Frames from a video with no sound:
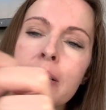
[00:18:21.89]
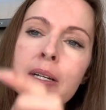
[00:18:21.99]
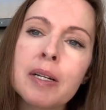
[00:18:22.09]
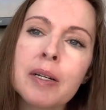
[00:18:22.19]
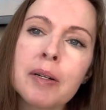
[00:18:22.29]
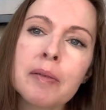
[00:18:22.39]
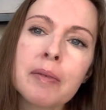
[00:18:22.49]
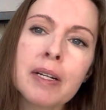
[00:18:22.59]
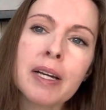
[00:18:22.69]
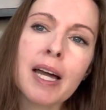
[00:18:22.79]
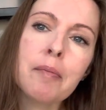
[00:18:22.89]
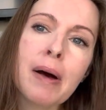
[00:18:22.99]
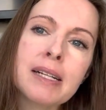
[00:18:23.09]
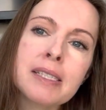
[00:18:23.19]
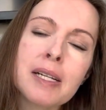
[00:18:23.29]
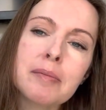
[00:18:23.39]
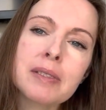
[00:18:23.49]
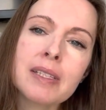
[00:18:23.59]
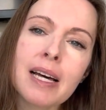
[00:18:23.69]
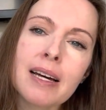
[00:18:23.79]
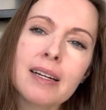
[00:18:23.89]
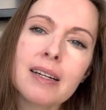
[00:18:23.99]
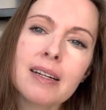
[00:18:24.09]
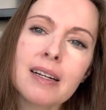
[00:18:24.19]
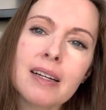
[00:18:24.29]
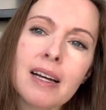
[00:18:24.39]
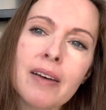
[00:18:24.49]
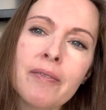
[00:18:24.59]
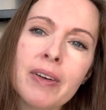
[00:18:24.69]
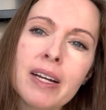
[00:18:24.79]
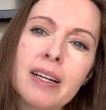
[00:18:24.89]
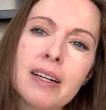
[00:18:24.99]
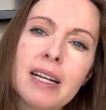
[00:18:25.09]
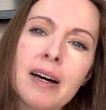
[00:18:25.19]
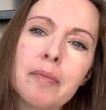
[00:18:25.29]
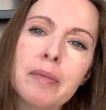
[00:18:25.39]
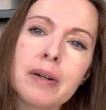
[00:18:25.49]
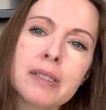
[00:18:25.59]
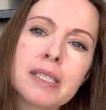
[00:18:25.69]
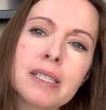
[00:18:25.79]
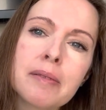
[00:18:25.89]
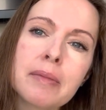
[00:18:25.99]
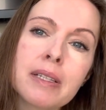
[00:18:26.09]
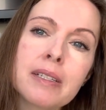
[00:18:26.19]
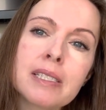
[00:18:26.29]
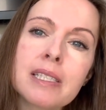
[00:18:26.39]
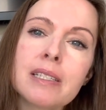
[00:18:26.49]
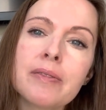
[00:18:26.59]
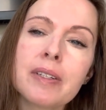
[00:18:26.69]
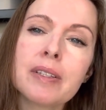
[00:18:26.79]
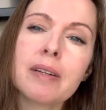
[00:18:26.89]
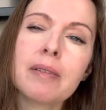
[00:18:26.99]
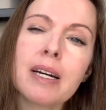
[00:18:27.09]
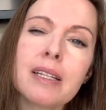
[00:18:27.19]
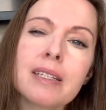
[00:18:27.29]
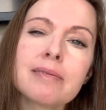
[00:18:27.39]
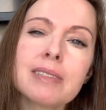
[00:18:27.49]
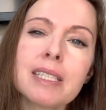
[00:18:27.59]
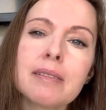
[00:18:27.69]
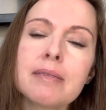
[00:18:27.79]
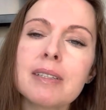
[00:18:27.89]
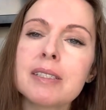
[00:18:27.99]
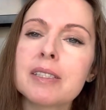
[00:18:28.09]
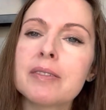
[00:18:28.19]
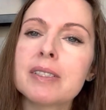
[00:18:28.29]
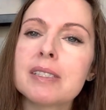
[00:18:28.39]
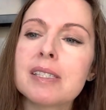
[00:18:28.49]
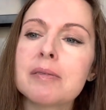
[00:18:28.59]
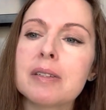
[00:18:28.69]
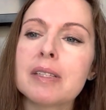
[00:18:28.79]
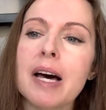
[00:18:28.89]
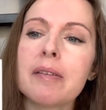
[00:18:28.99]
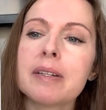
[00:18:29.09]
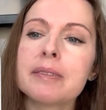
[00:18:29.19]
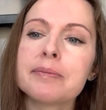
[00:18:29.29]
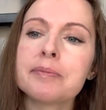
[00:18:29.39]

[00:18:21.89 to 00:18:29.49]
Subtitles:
And you gotta match it up to that. I figured out most of them, but there's still a few of them kind of like, yeah, I'm not sure if it's this one or that one.